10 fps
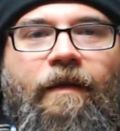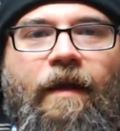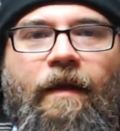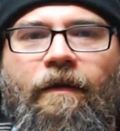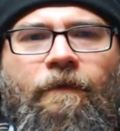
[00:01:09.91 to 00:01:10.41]

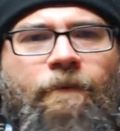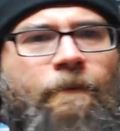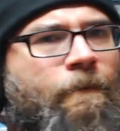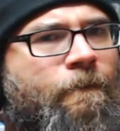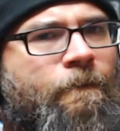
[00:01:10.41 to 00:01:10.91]
Now,
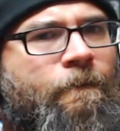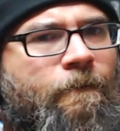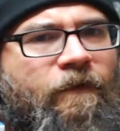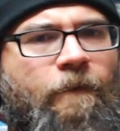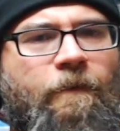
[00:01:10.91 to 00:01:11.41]

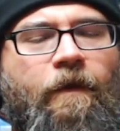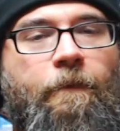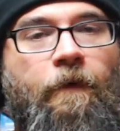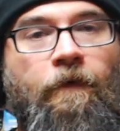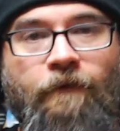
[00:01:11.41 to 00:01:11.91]
some of
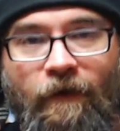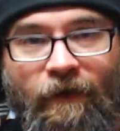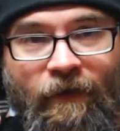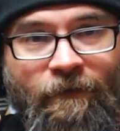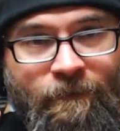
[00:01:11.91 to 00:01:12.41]
them are
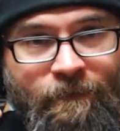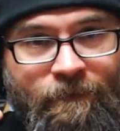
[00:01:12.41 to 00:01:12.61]
very